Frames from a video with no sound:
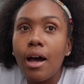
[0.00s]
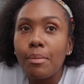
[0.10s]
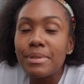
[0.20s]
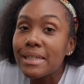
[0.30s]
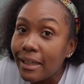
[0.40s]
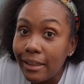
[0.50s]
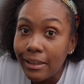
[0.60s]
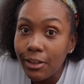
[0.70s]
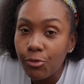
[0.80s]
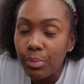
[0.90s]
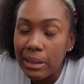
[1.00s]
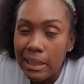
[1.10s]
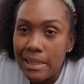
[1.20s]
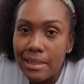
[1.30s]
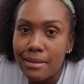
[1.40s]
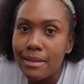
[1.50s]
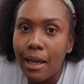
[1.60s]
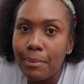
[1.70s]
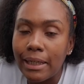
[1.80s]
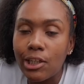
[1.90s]
snake leaf plants inside
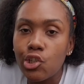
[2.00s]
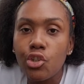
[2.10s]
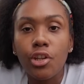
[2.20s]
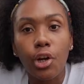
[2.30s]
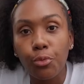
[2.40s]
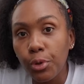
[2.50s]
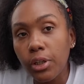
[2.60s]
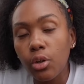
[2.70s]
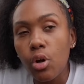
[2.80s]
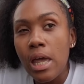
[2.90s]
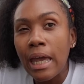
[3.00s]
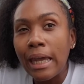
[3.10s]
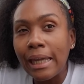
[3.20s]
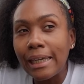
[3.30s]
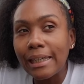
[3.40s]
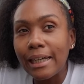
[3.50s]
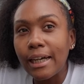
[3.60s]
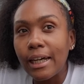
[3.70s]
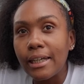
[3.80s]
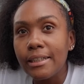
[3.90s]
my kitchen that are real,
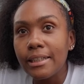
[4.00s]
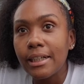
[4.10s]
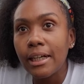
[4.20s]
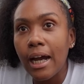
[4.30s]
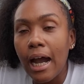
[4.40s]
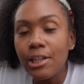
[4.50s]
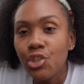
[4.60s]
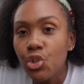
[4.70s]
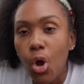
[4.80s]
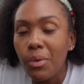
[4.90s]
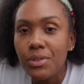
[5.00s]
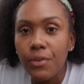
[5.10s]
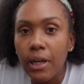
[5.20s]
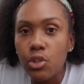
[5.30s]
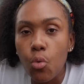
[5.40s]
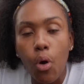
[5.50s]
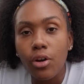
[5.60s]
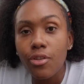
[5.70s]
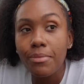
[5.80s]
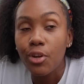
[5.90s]
and I just always forget to water
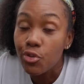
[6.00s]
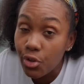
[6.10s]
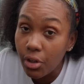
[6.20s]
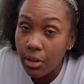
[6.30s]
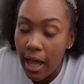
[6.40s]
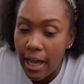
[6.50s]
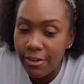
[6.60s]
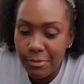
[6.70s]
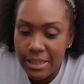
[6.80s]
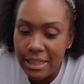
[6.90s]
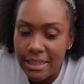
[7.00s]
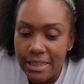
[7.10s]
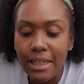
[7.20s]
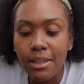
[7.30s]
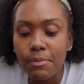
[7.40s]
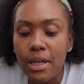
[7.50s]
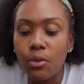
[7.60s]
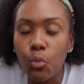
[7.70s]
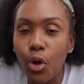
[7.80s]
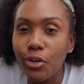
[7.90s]
them. They're still alive because I did take them down
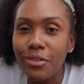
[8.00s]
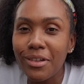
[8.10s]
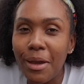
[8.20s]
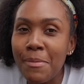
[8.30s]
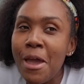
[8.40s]
and water them,